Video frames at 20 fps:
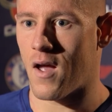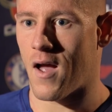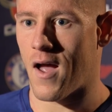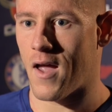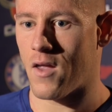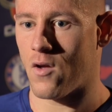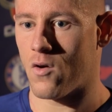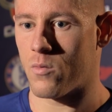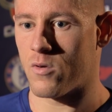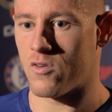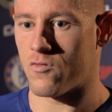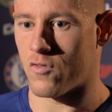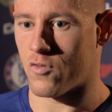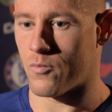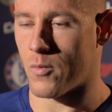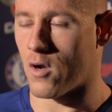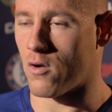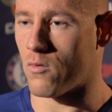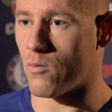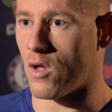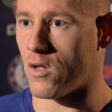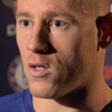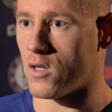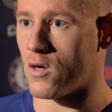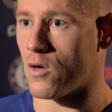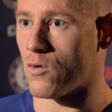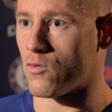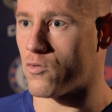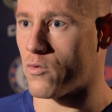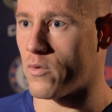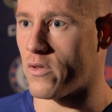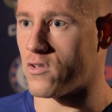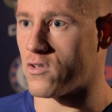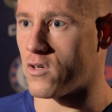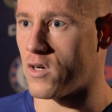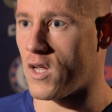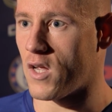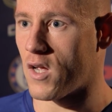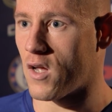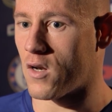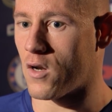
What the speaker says: I always respond well, you know, to injury.